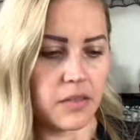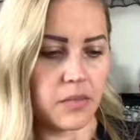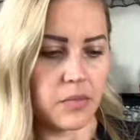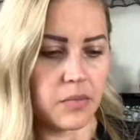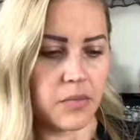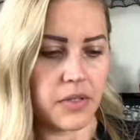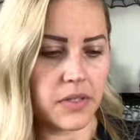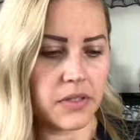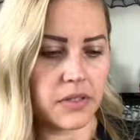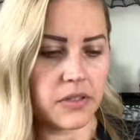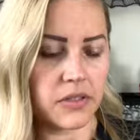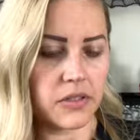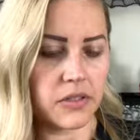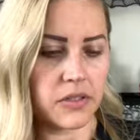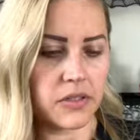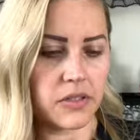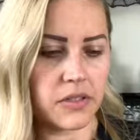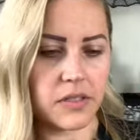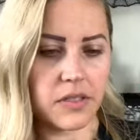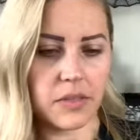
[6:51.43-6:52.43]
But let's
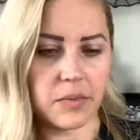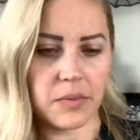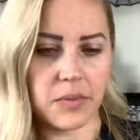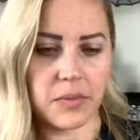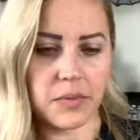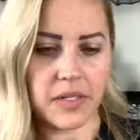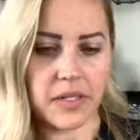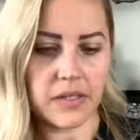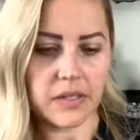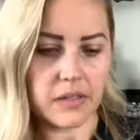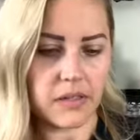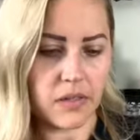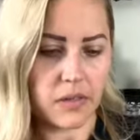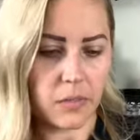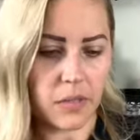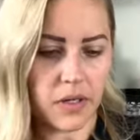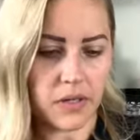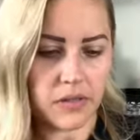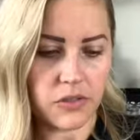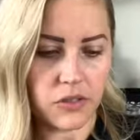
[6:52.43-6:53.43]
just see. Maybe I can
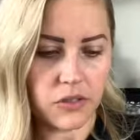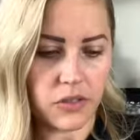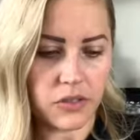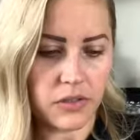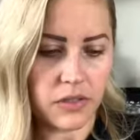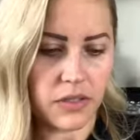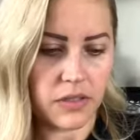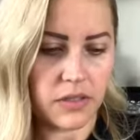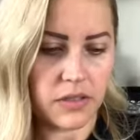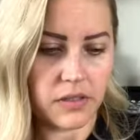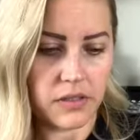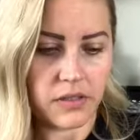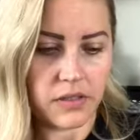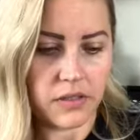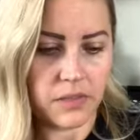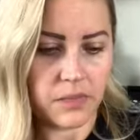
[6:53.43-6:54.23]
swatch all these.